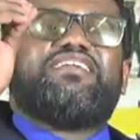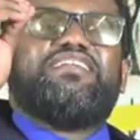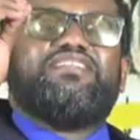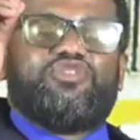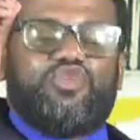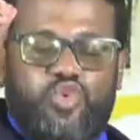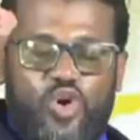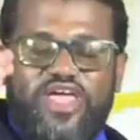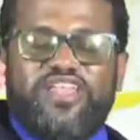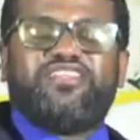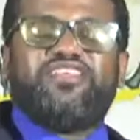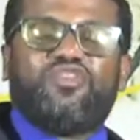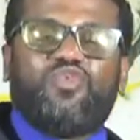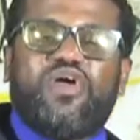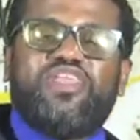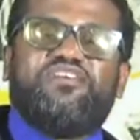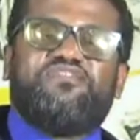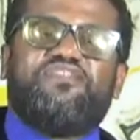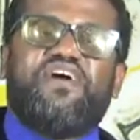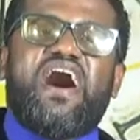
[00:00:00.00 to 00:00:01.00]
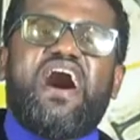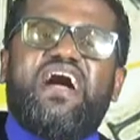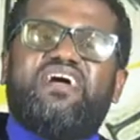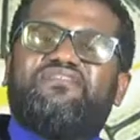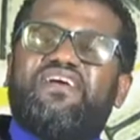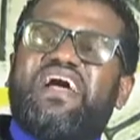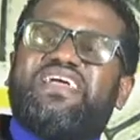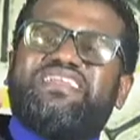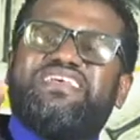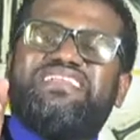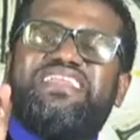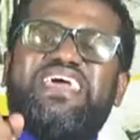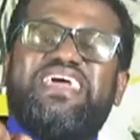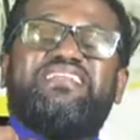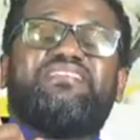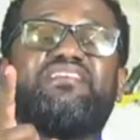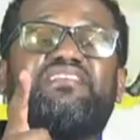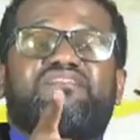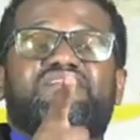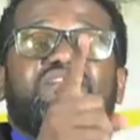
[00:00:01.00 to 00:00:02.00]
2025, and the
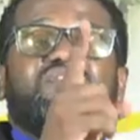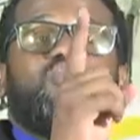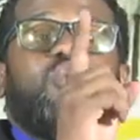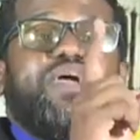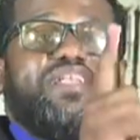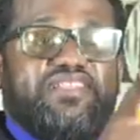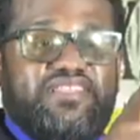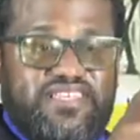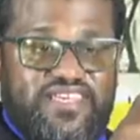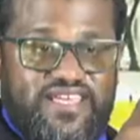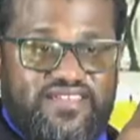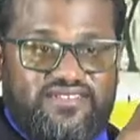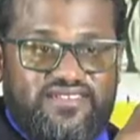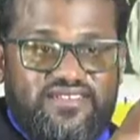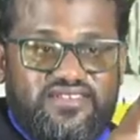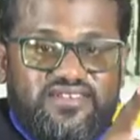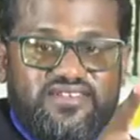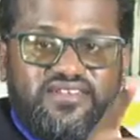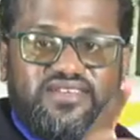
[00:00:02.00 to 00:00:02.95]
date is the 20th.